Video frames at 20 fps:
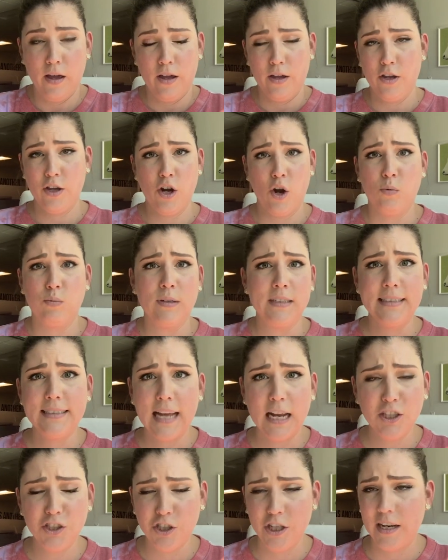you know,
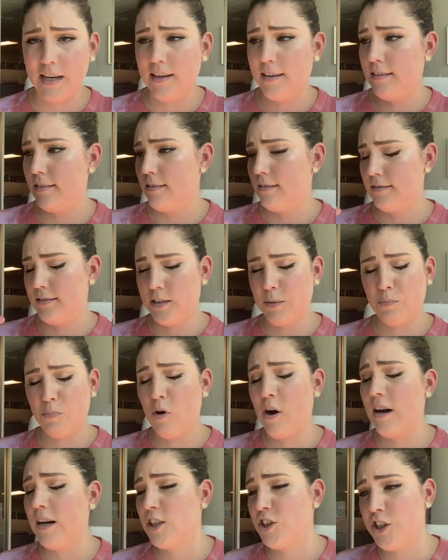recession,
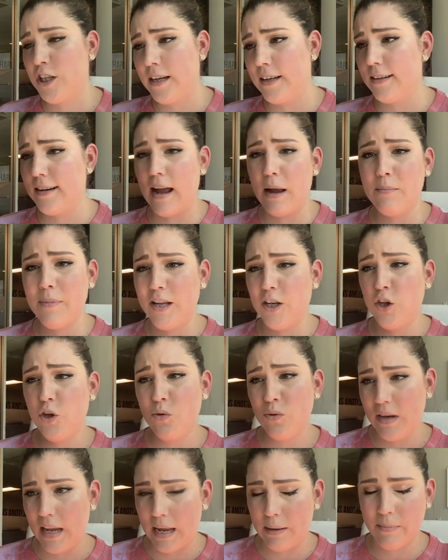depression, I mean, you
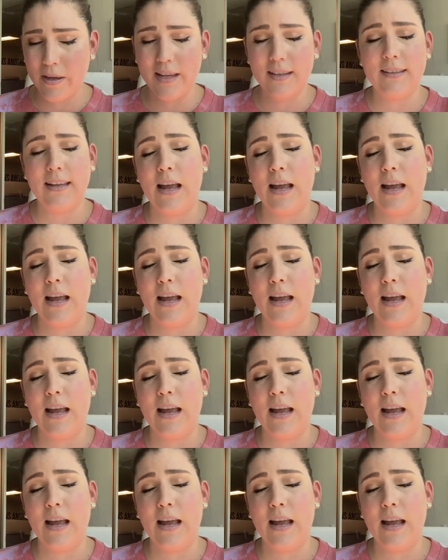name it.